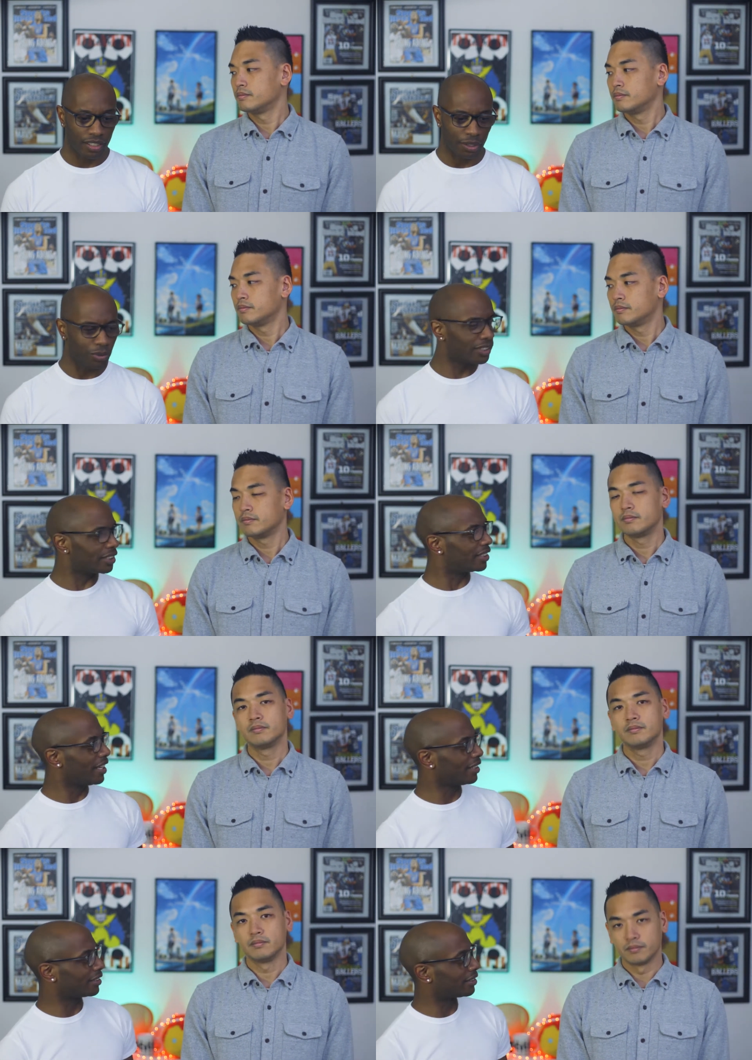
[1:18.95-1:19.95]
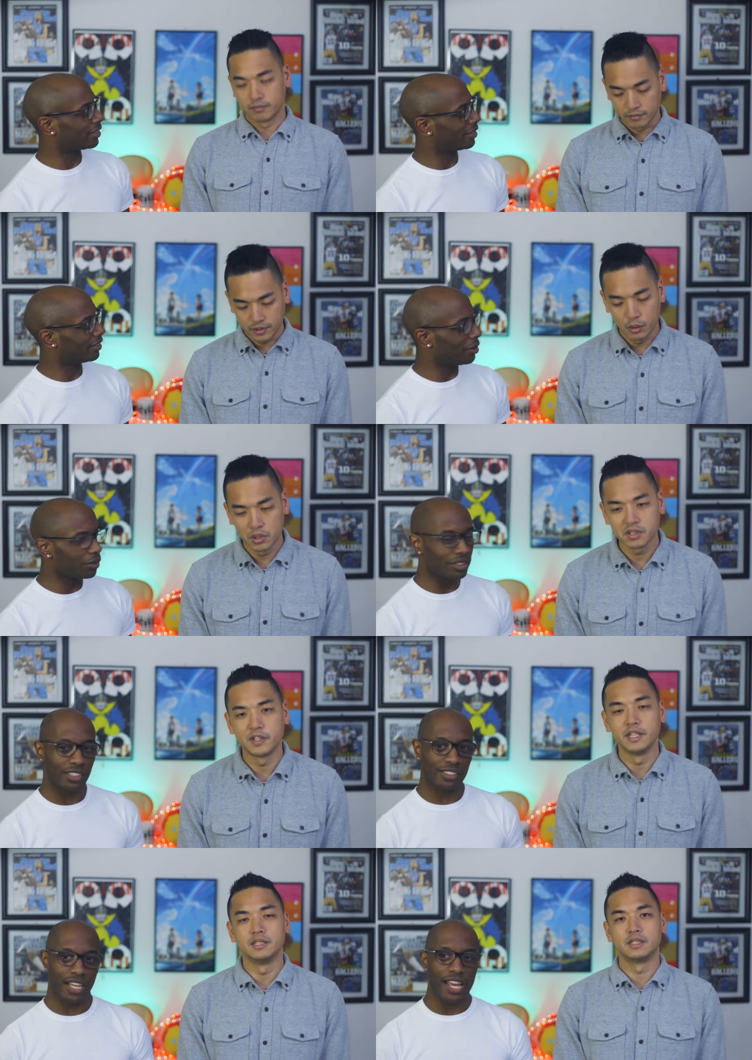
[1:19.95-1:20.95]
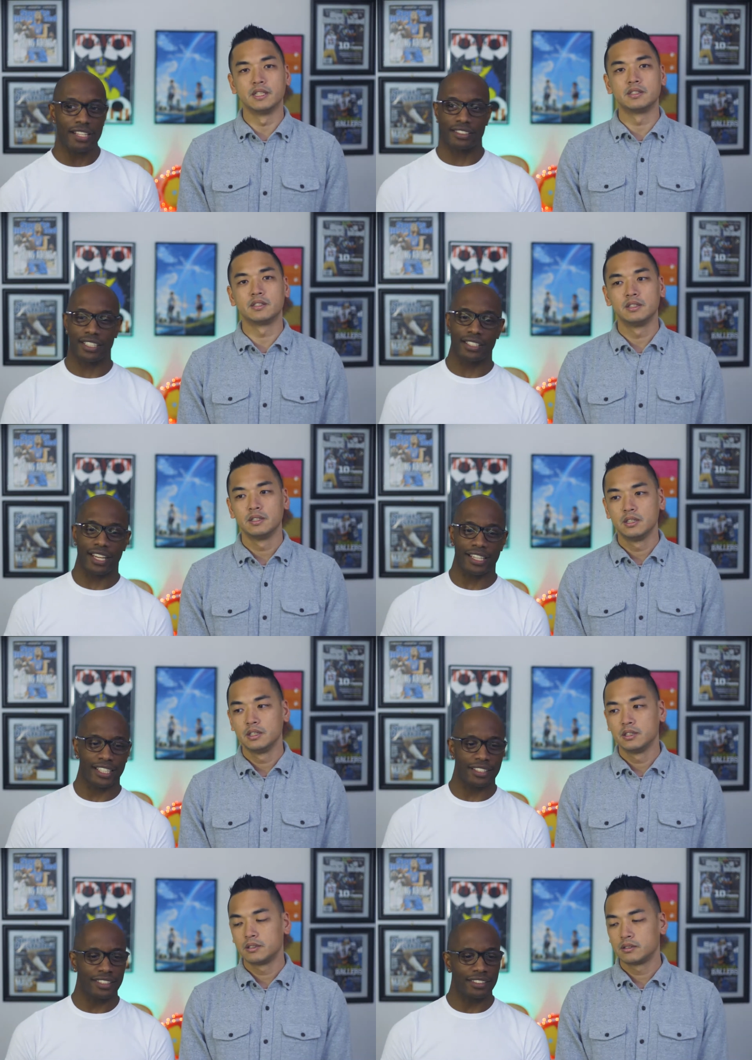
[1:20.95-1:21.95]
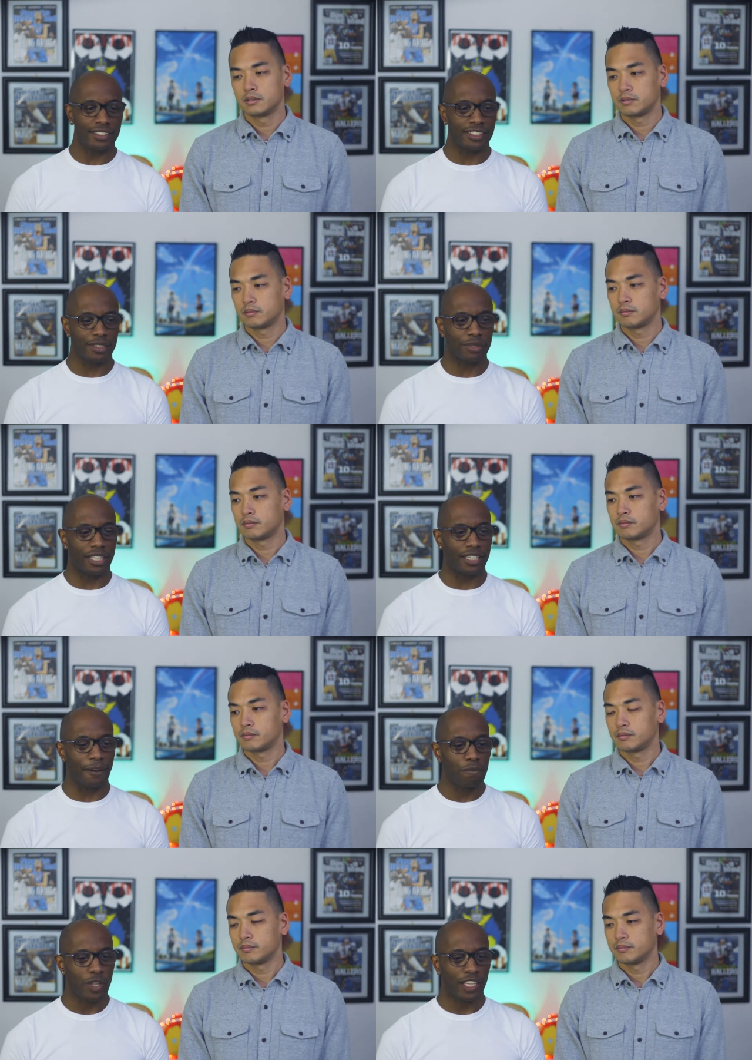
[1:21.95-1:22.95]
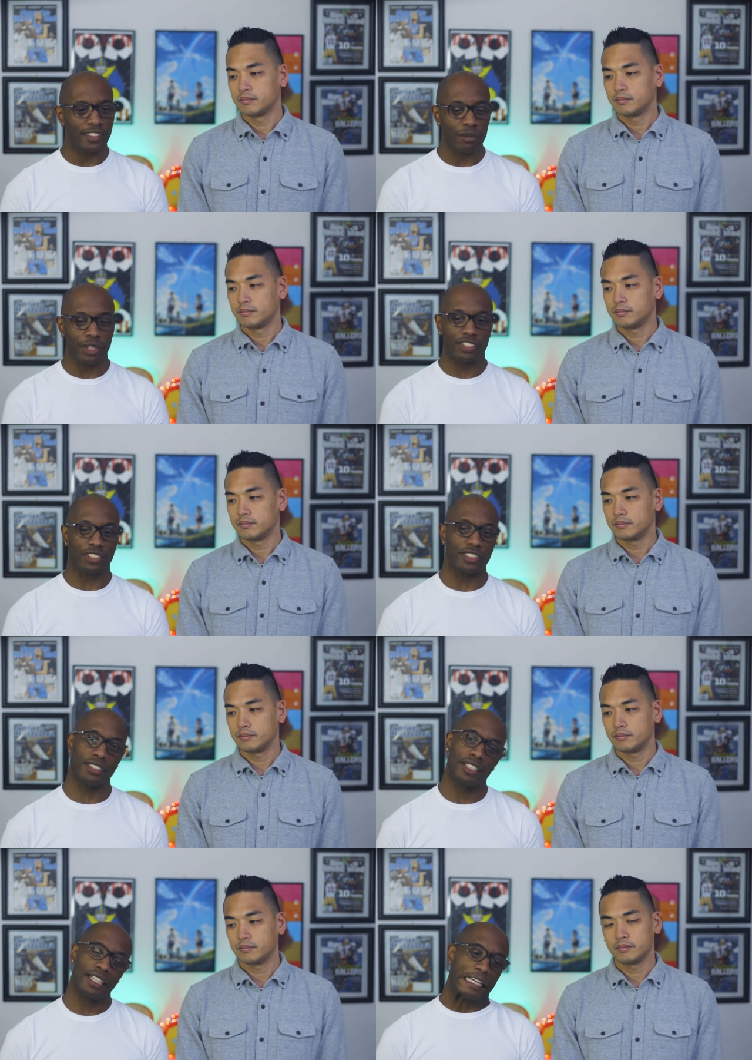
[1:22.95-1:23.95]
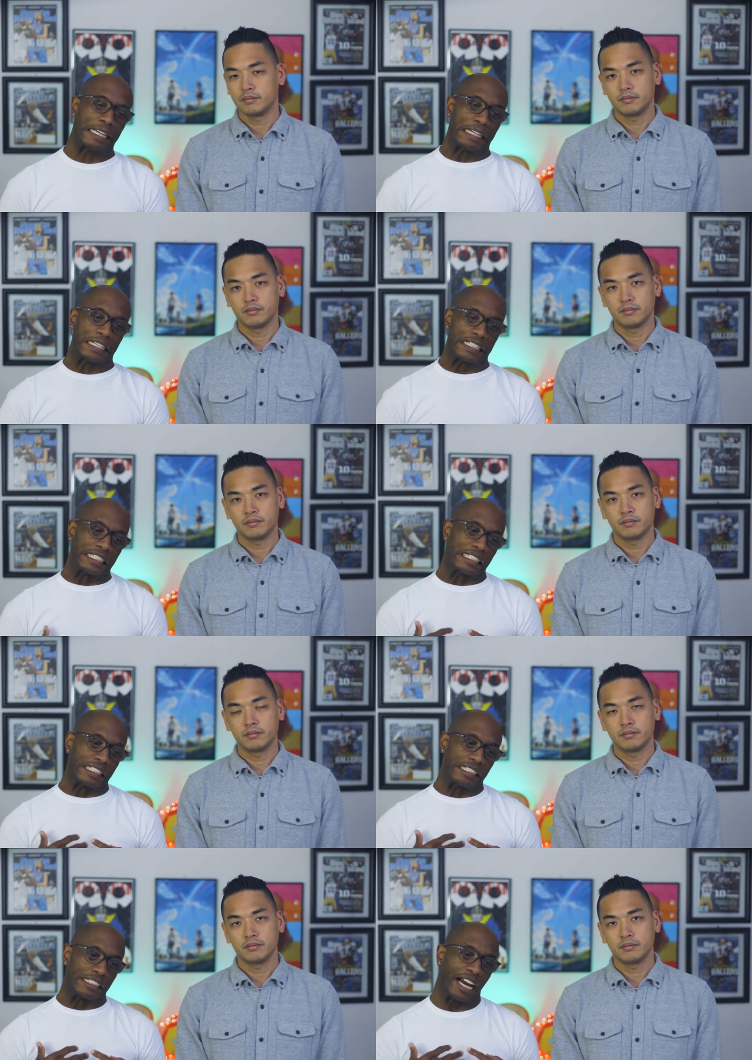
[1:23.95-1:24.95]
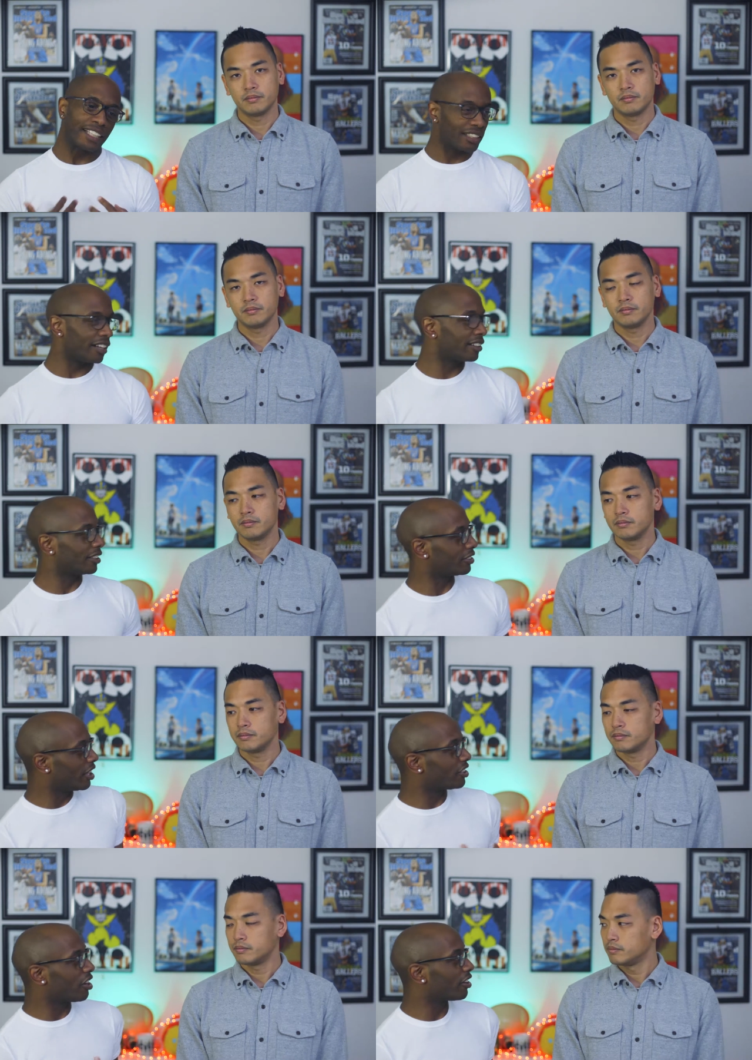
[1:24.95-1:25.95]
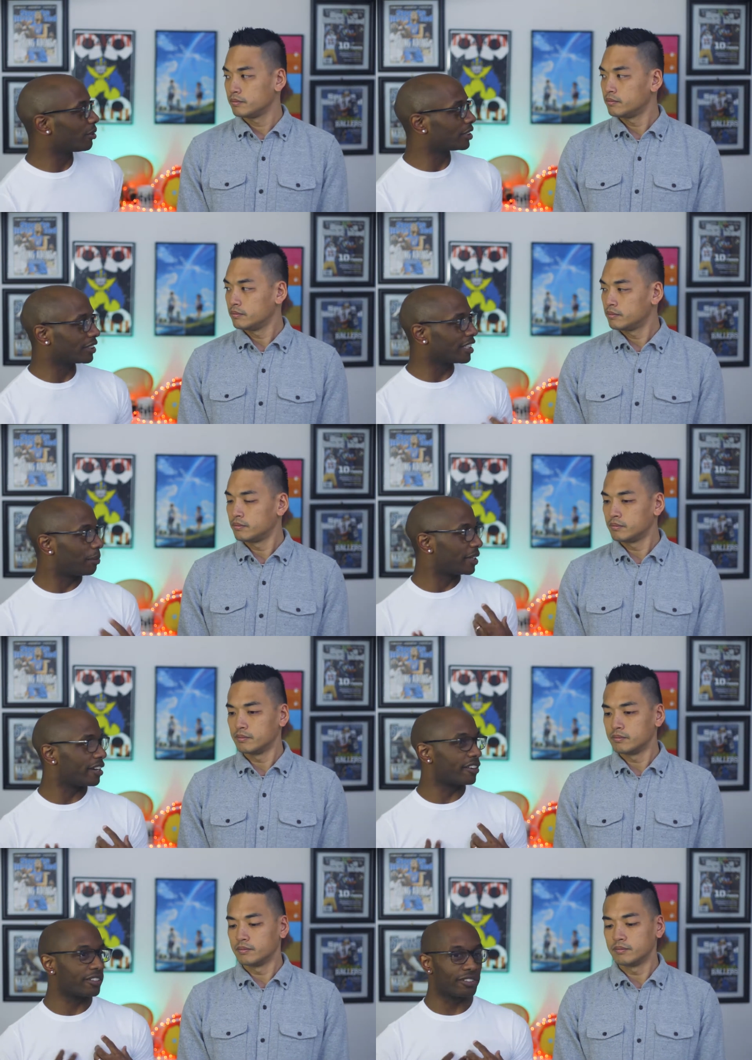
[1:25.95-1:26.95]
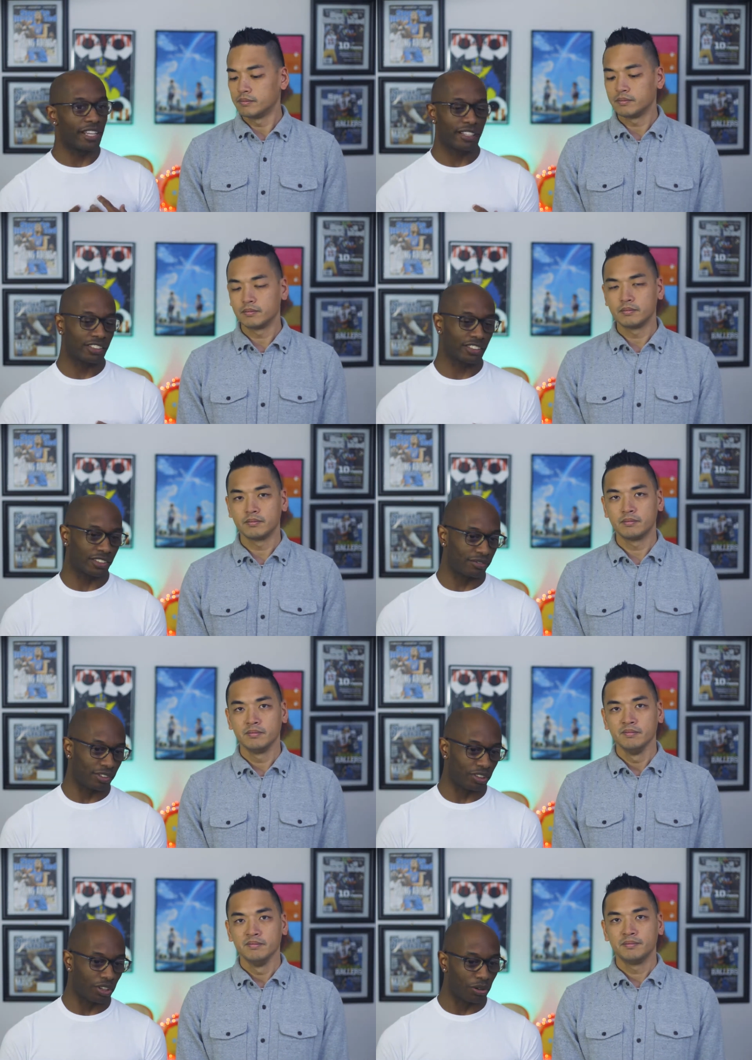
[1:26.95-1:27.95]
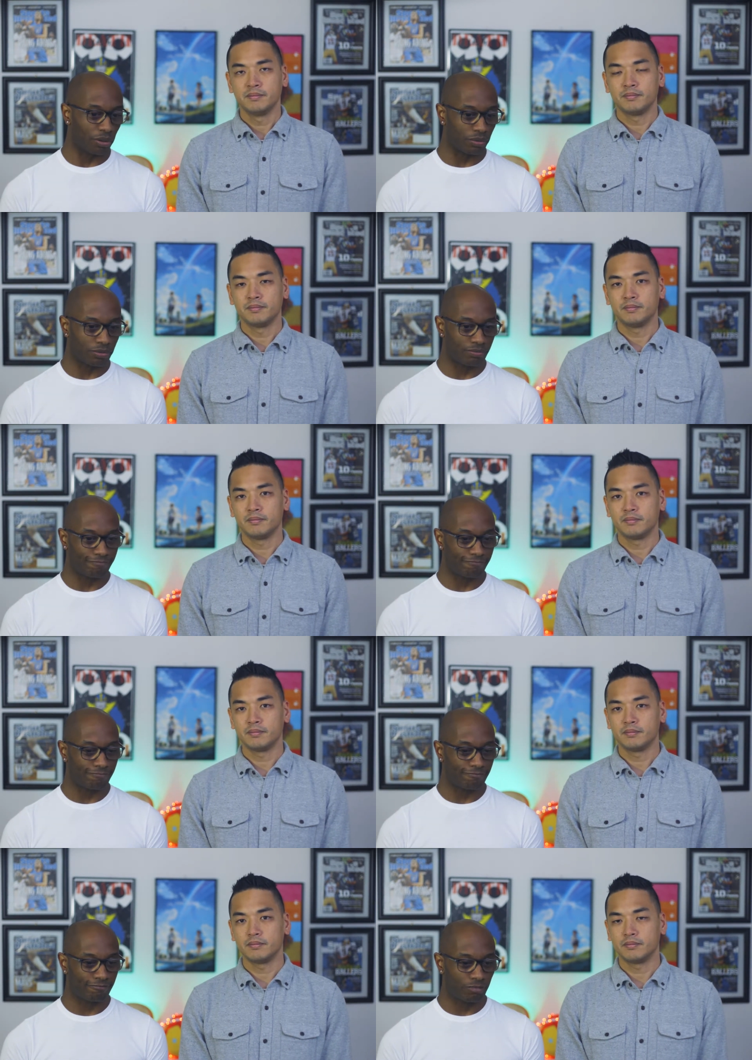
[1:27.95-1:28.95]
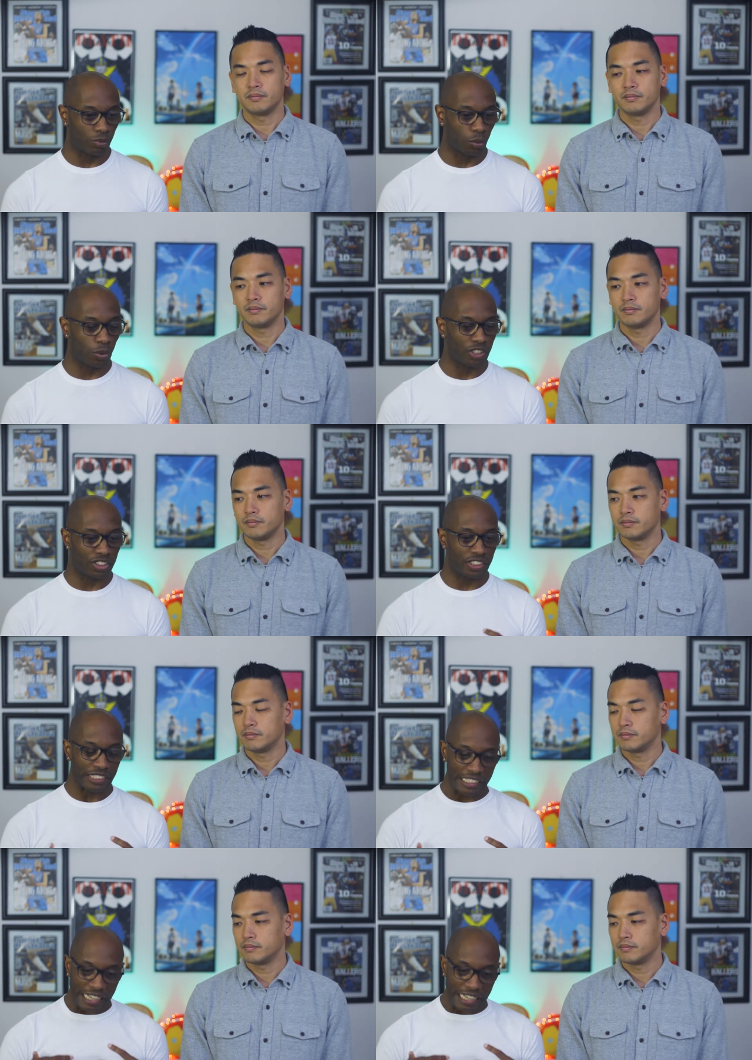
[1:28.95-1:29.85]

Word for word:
Speaker 1: it was intense. Mm -hmm. It, it was, was intense. intense. and like it didn't seem like it seemed like she. I Tonya Harding was the type of character that just you know was